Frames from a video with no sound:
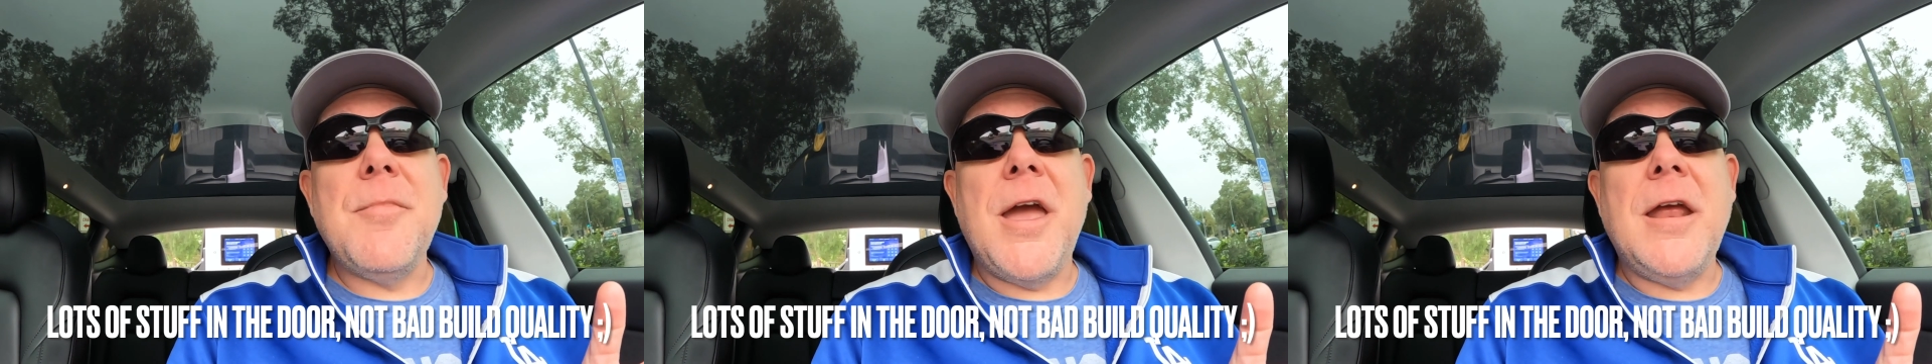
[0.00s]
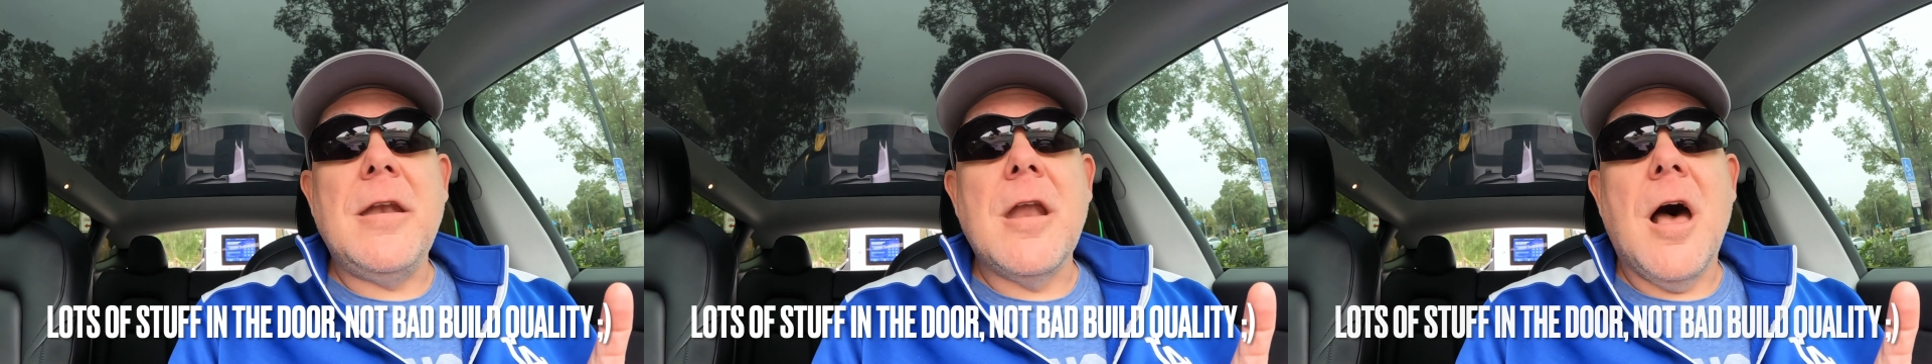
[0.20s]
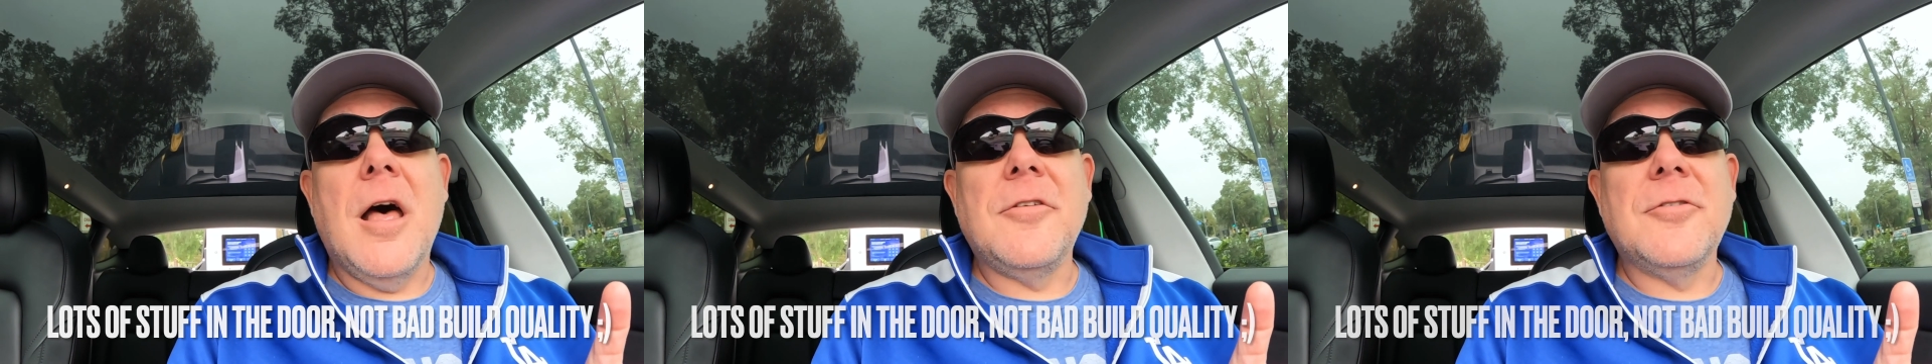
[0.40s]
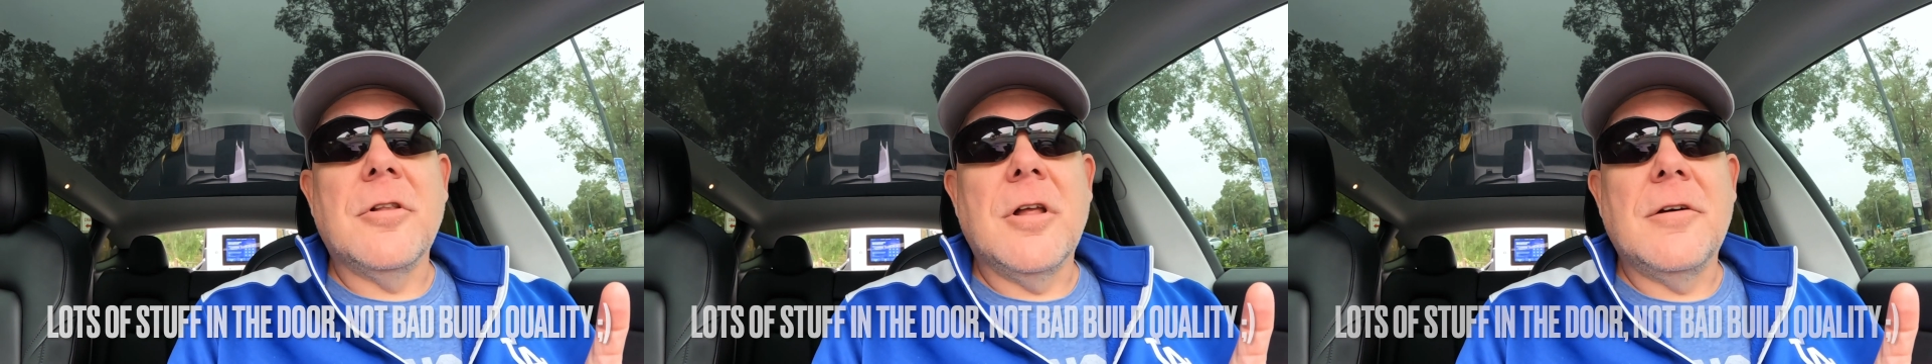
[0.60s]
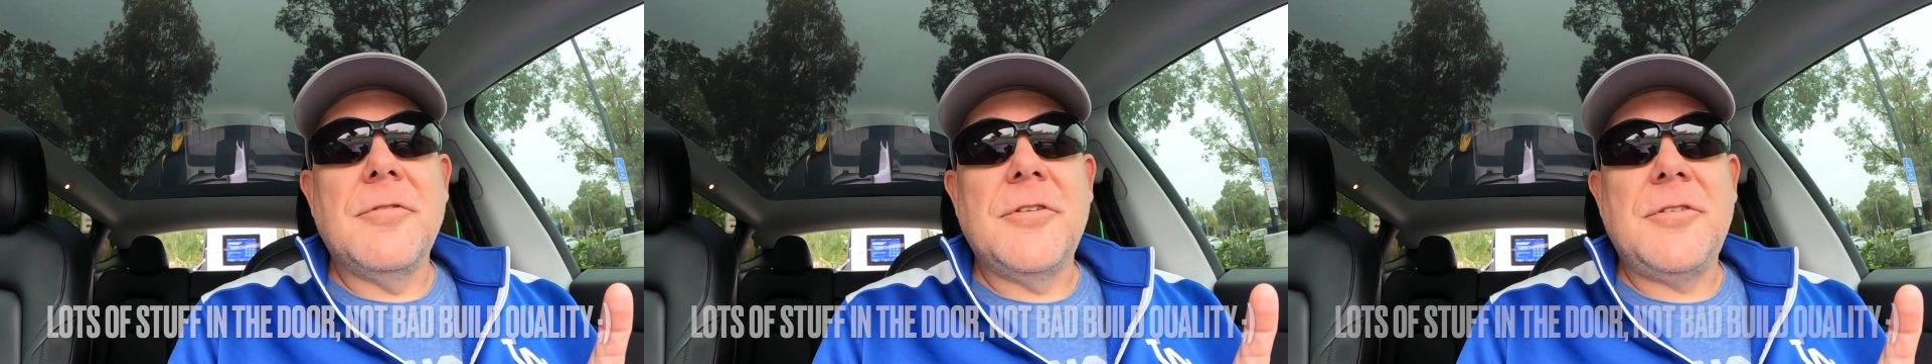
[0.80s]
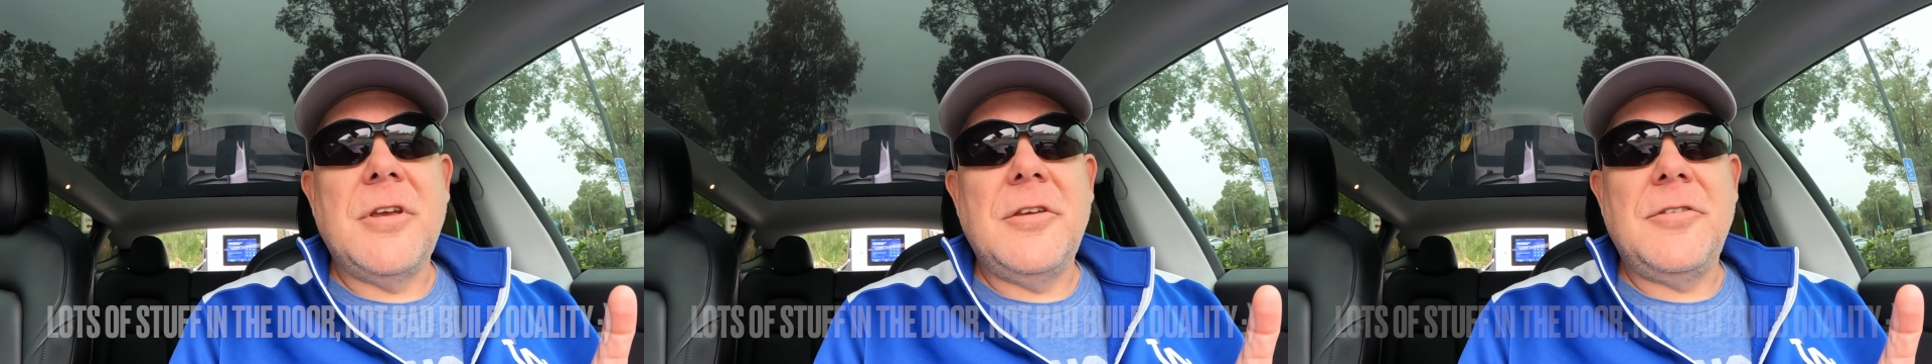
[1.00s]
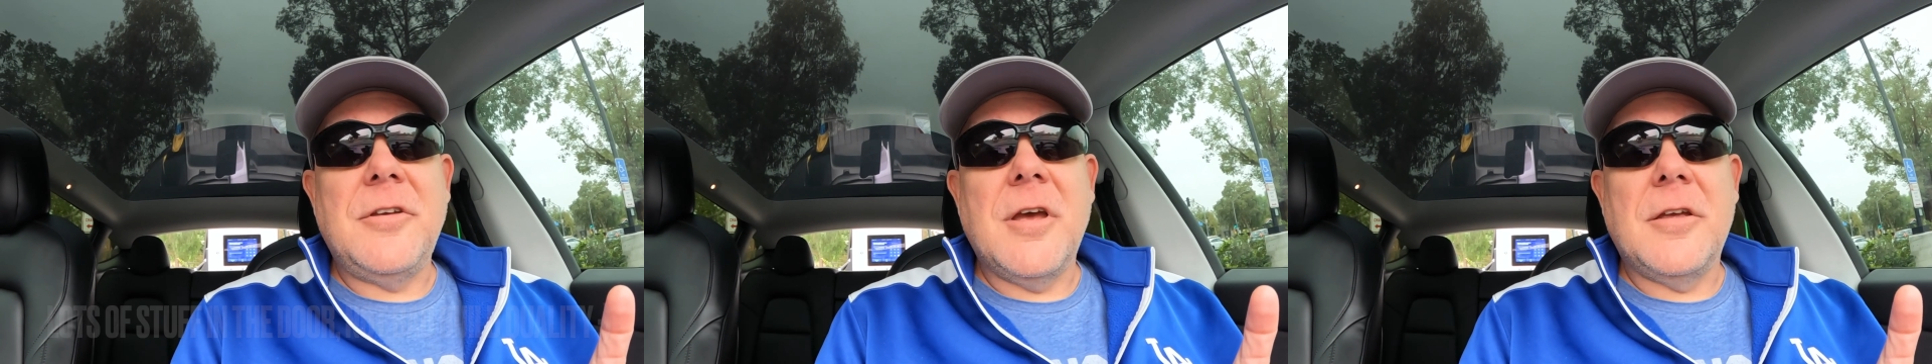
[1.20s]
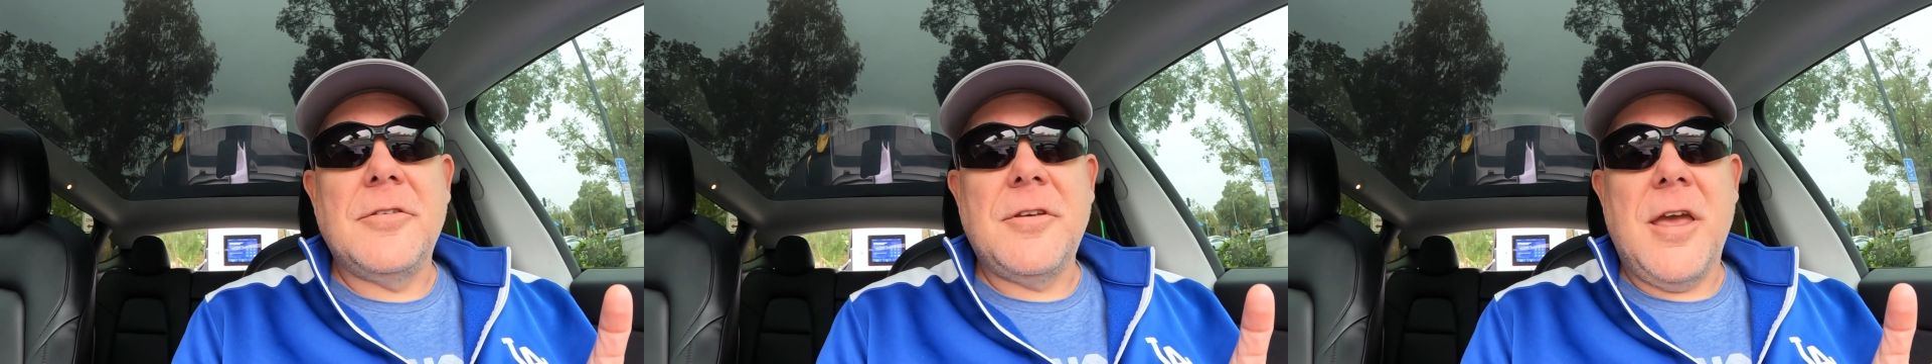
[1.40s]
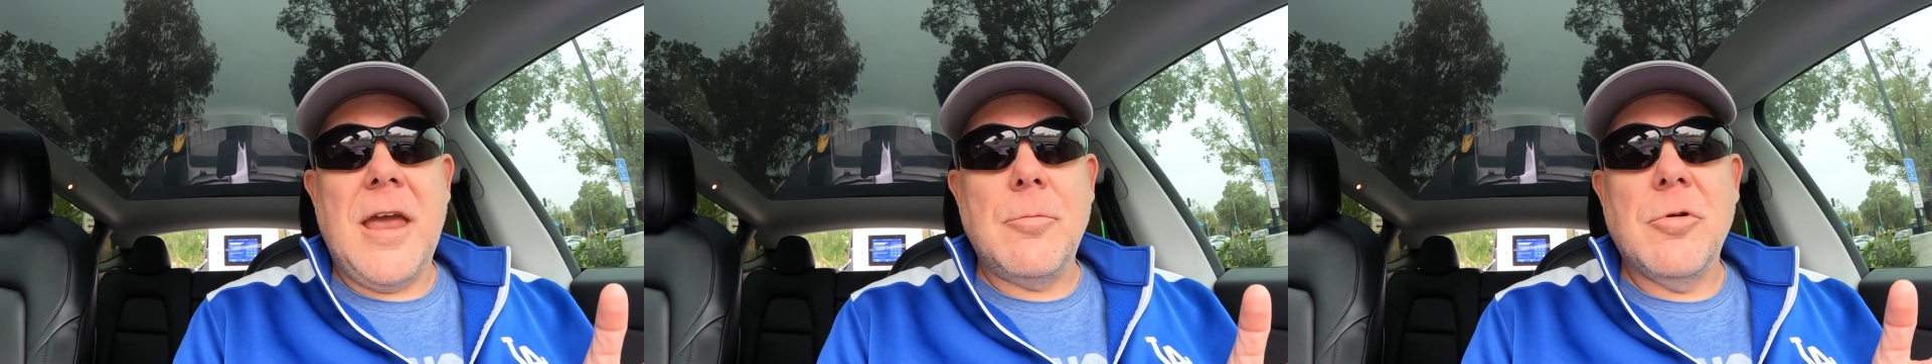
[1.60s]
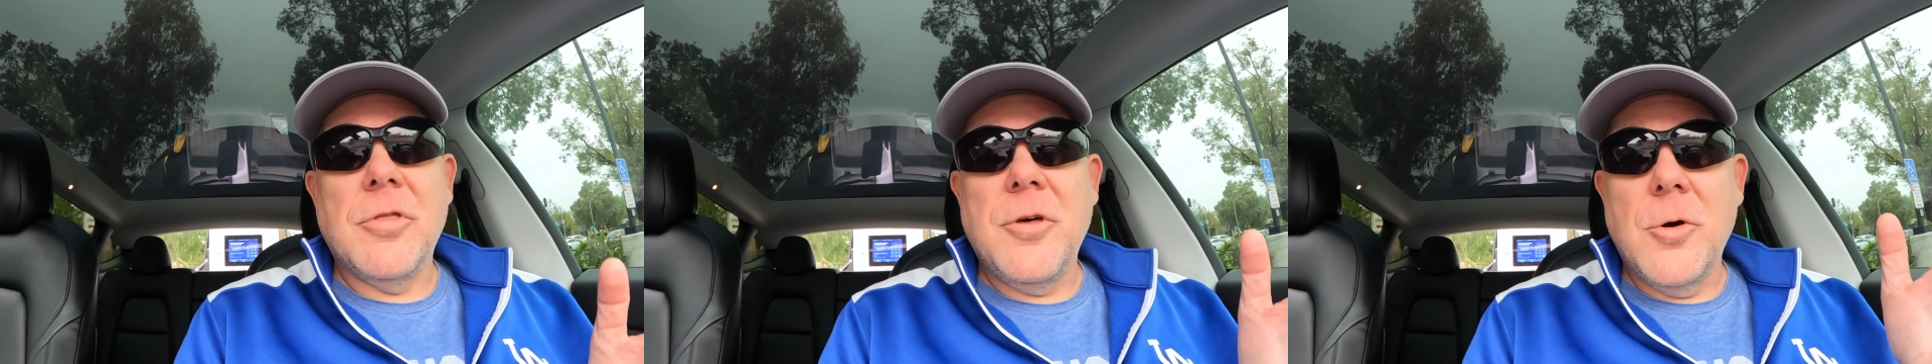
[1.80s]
main nozzle of the CCS cable.